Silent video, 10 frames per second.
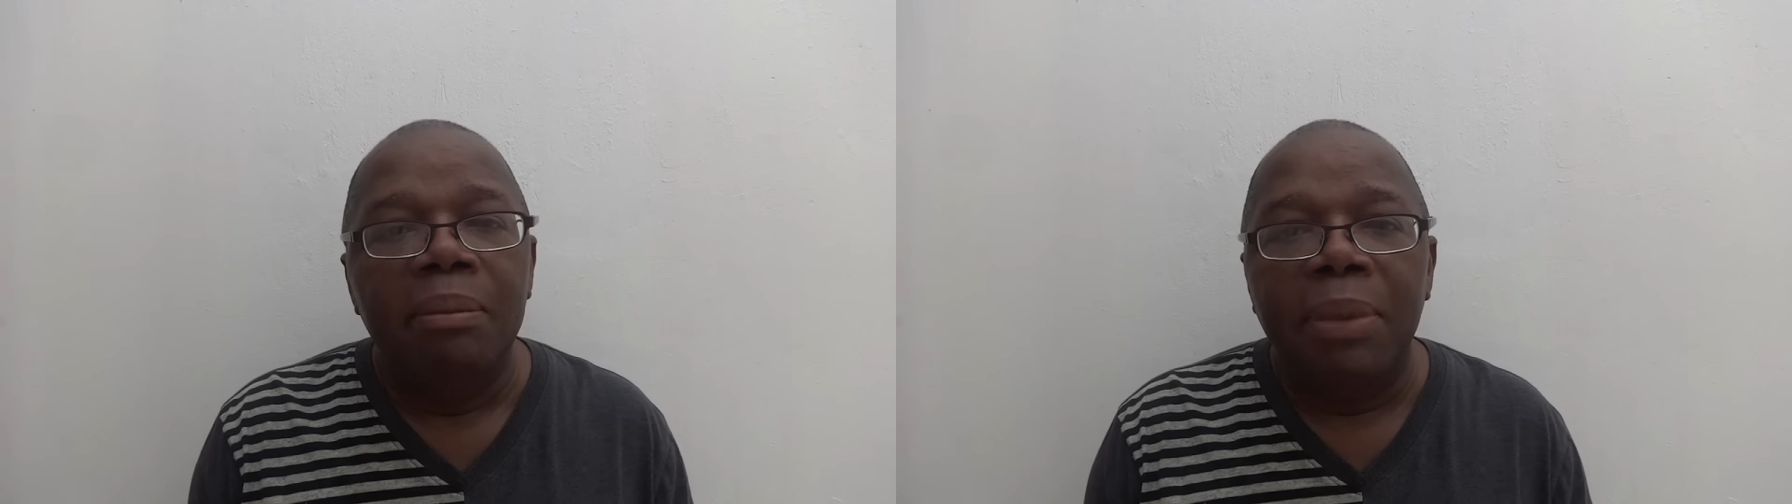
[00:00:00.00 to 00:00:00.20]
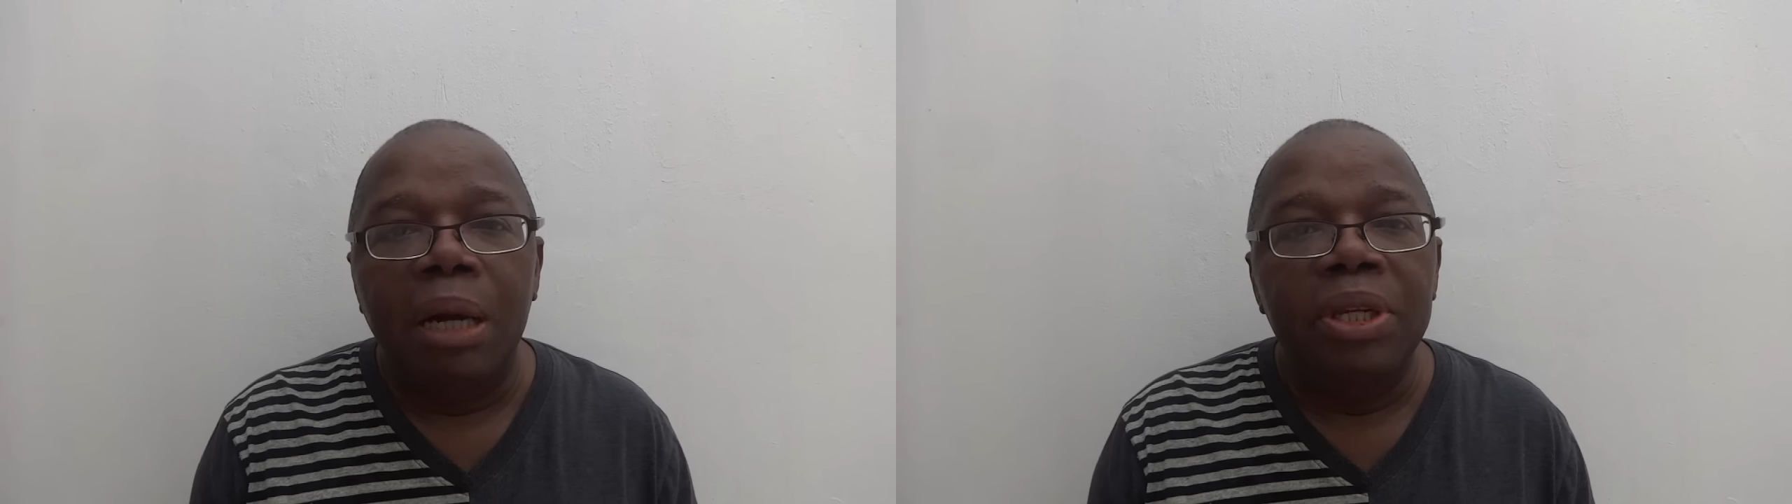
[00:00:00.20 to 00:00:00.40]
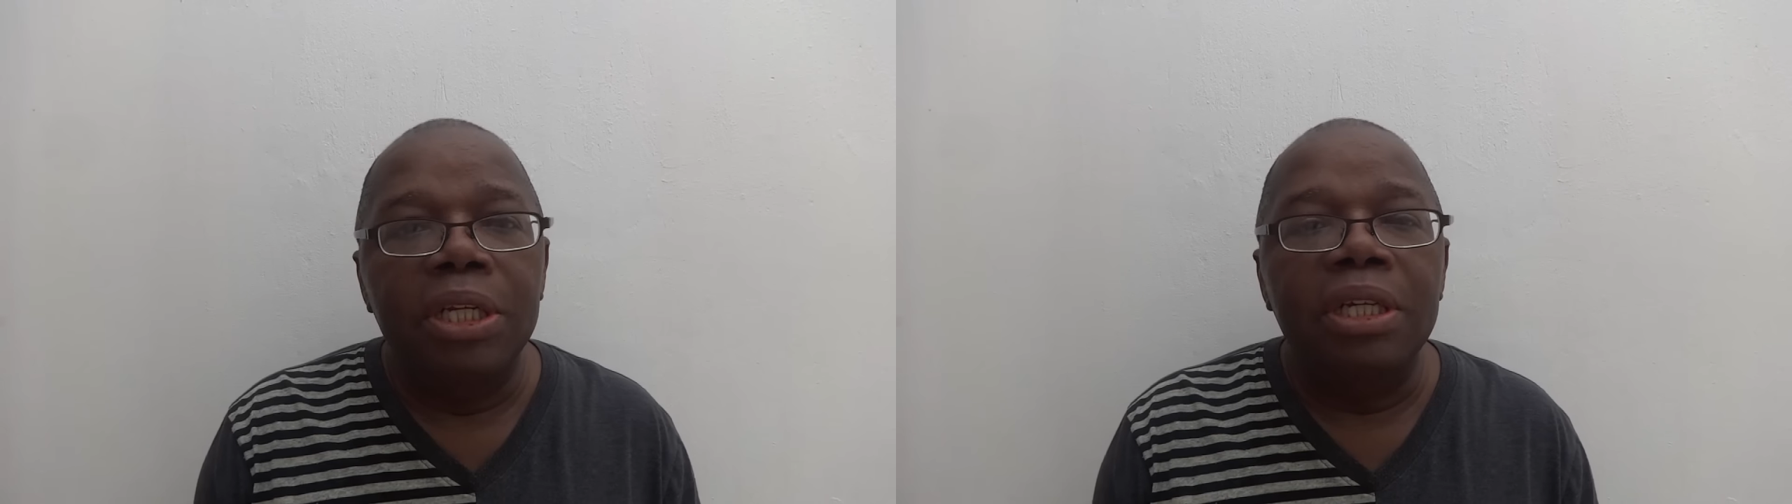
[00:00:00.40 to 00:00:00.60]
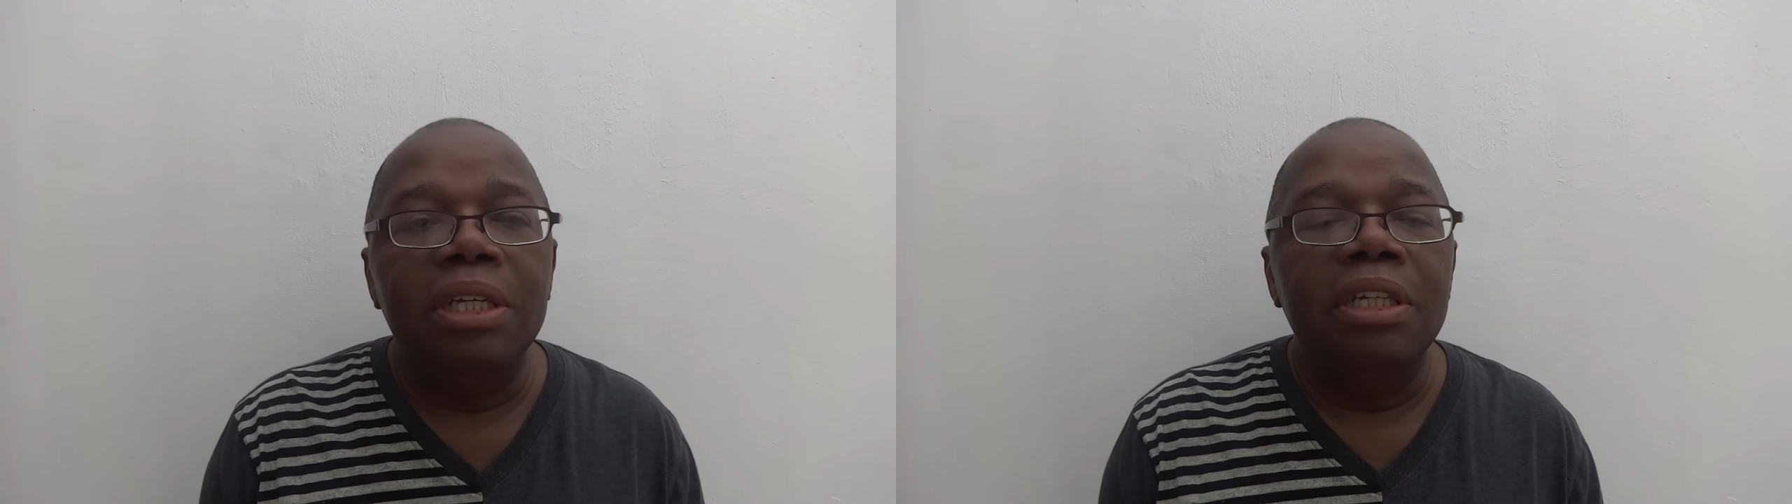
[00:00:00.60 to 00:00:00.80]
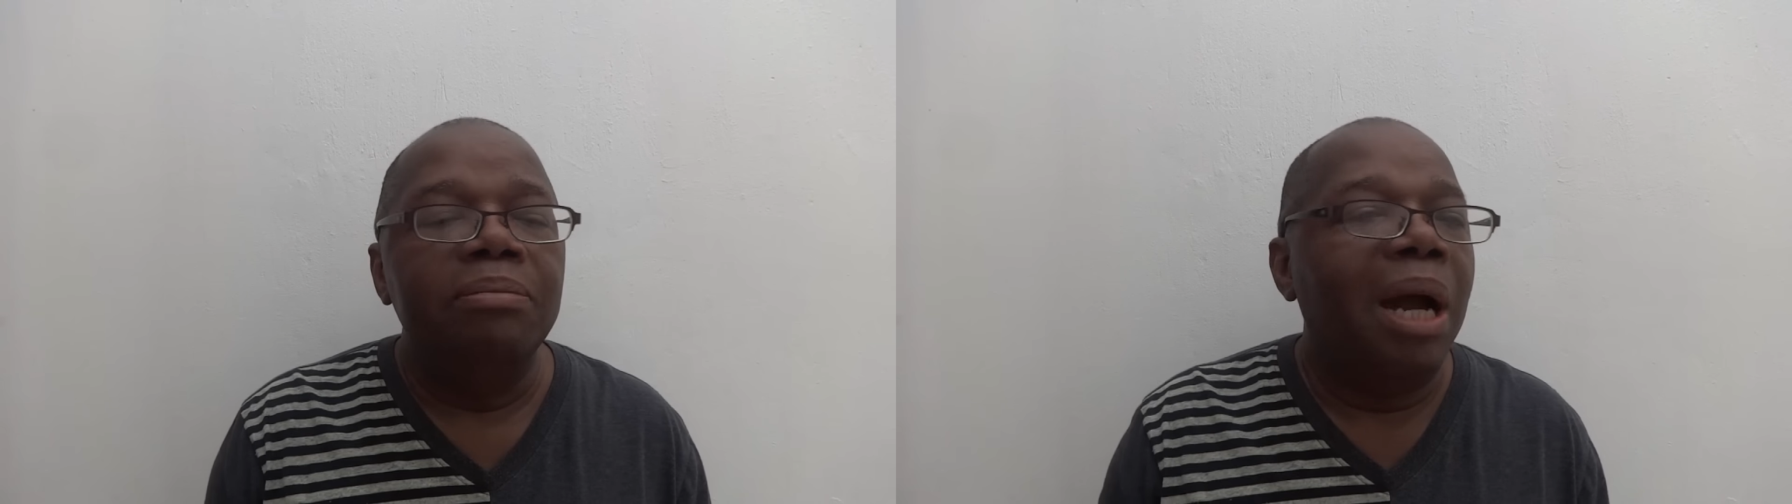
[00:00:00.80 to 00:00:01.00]
Bobby
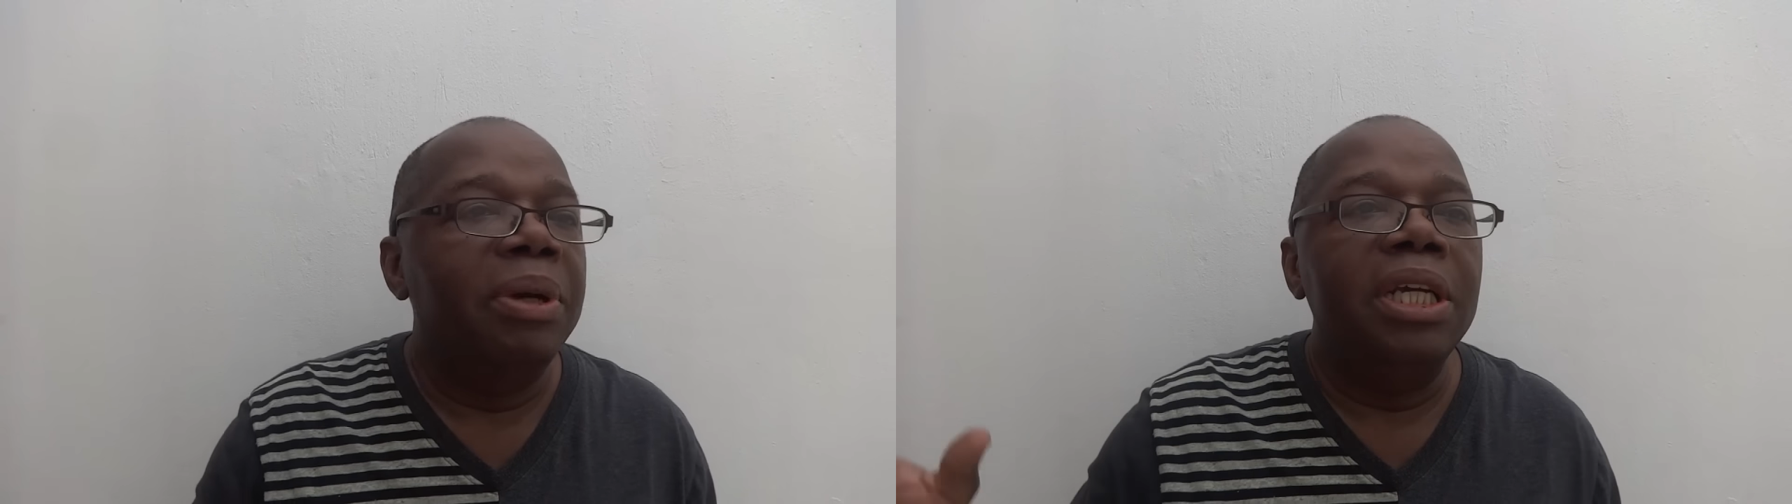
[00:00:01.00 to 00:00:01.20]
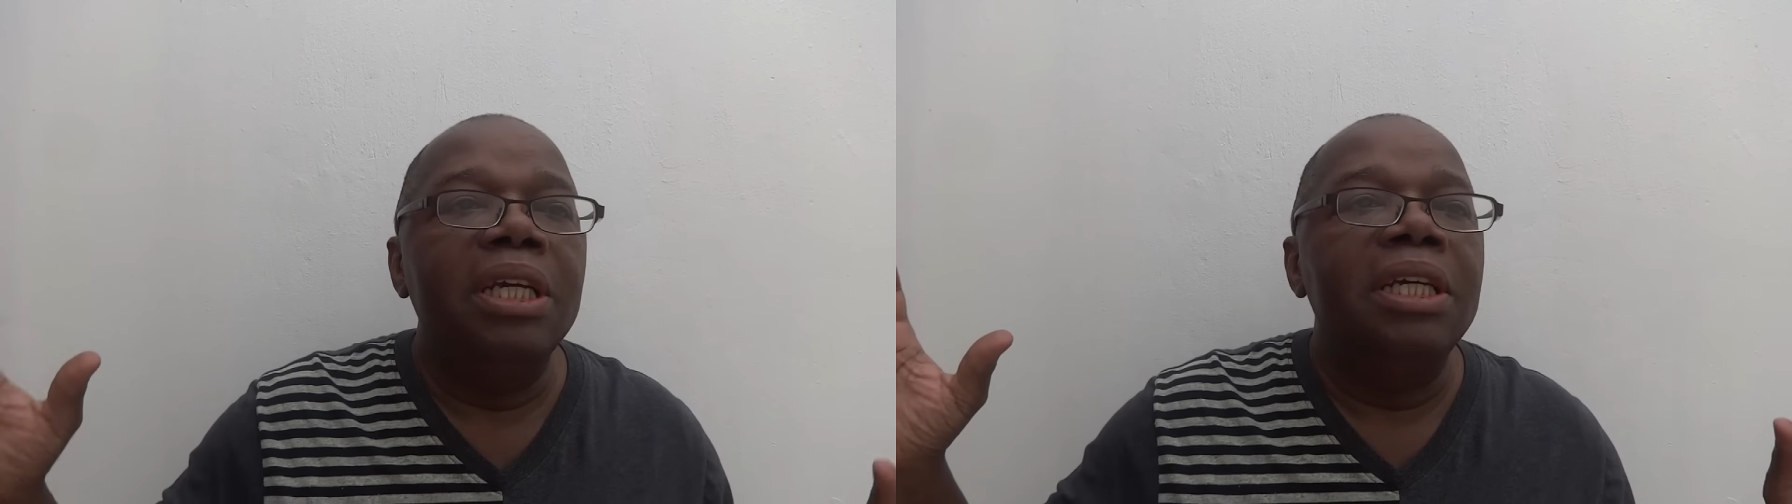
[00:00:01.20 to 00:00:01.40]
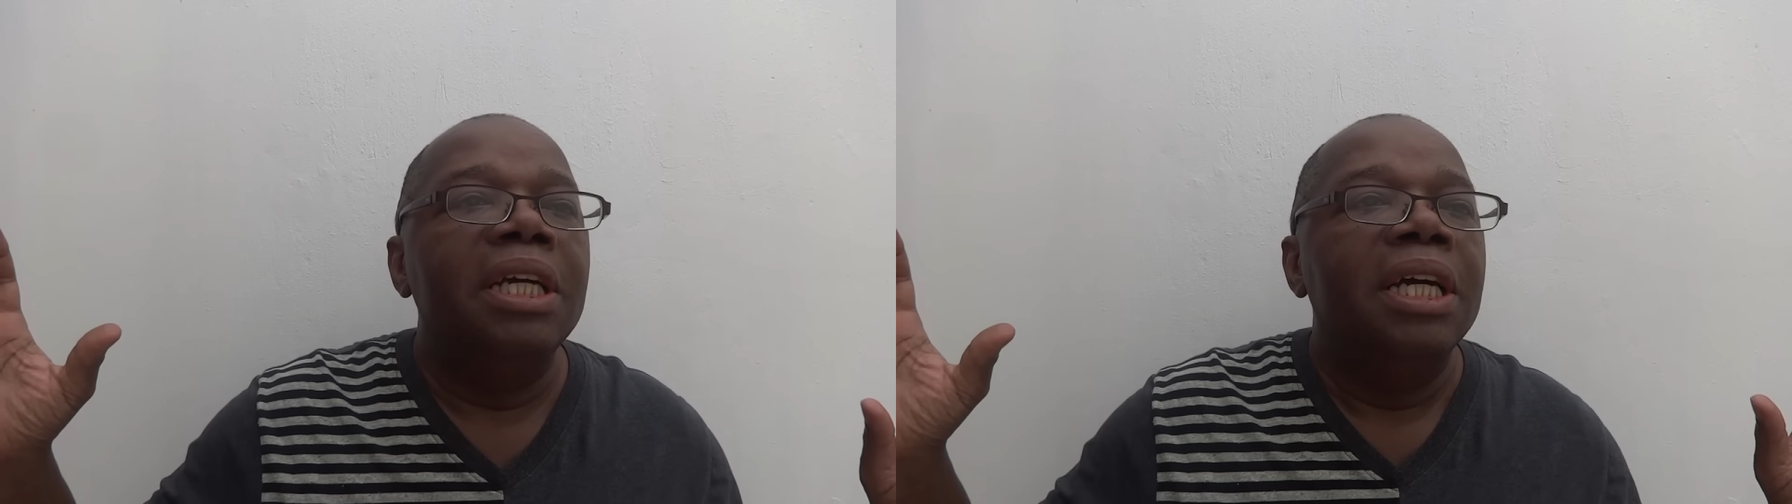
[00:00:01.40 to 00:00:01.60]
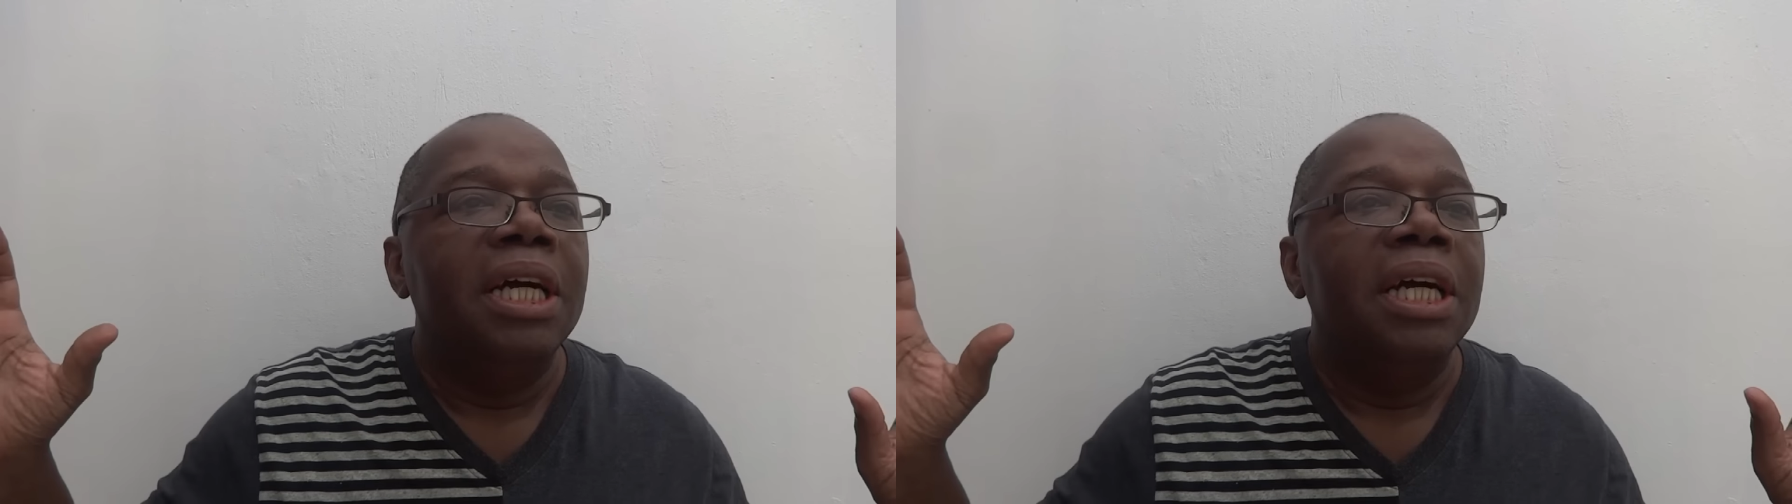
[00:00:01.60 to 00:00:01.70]
D,